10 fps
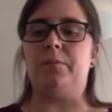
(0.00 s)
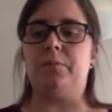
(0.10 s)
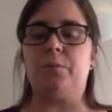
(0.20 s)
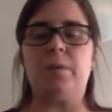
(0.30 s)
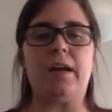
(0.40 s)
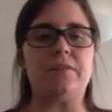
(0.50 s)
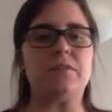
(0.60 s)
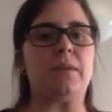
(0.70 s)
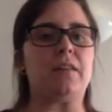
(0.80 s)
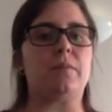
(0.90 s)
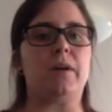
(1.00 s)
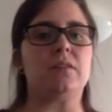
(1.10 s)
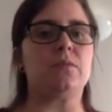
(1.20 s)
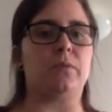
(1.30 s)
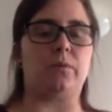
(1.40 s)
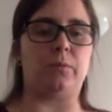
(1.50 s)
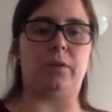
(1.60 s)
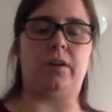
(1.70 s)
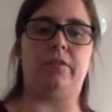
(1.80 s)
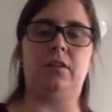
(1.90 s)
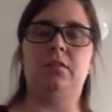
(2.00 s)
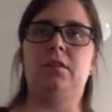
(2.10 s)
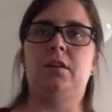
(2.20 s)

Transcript: we have to make the best with what we're given.